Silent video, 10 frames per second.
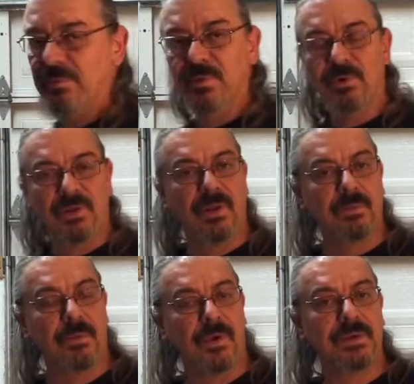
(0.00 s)
blue a little
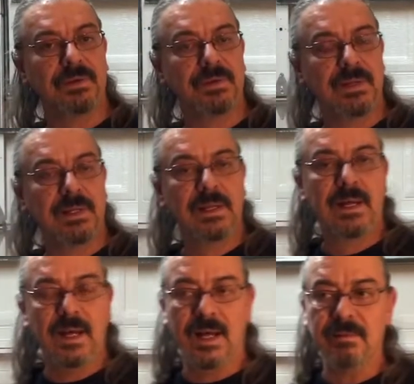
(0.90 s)
more.
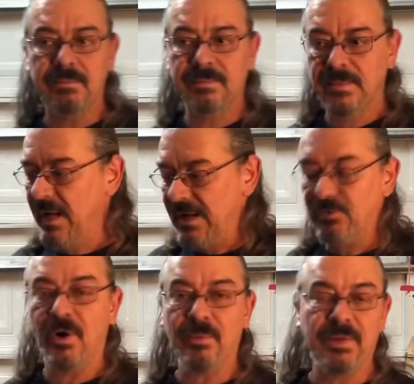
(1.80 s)
Um, and
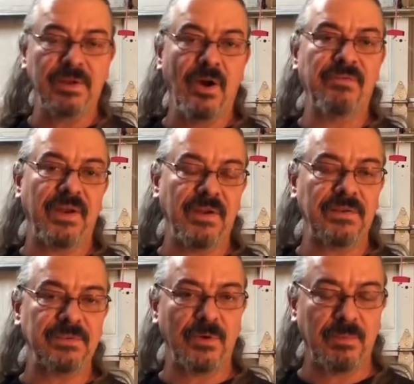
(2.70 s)
normally, in all
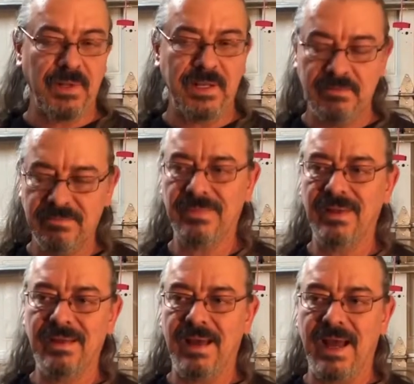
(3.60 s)
fairness, normally,
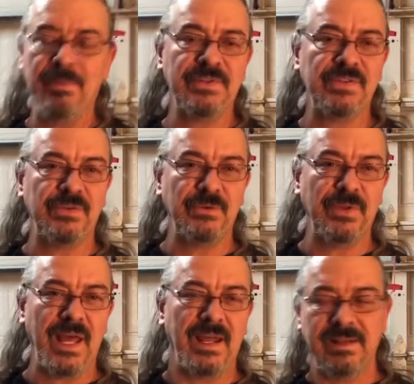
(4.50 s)
I would just do
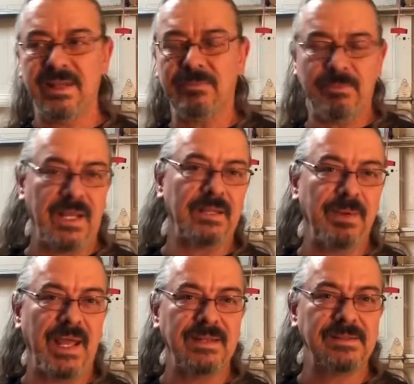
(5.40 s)
that and then make the
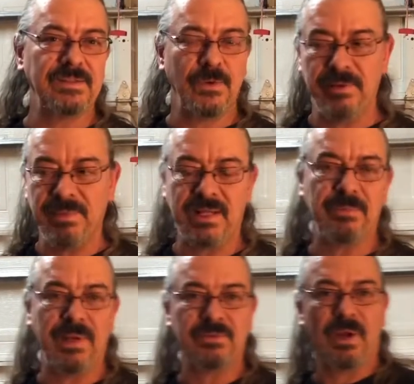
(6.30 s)
baits. Go ahead and make
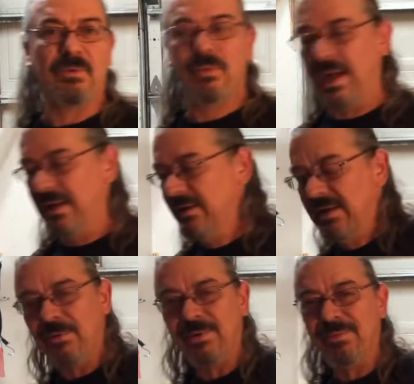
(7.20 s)
the baits right away.
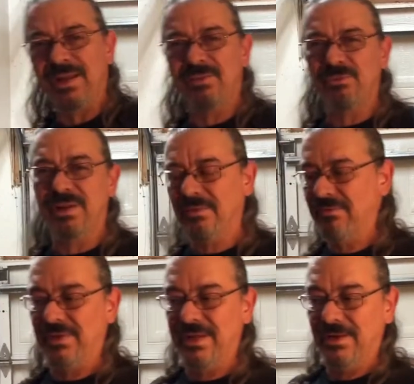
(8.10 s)
I wouldn't make three
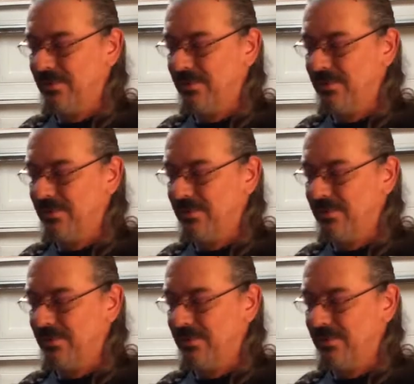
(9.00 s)
different videos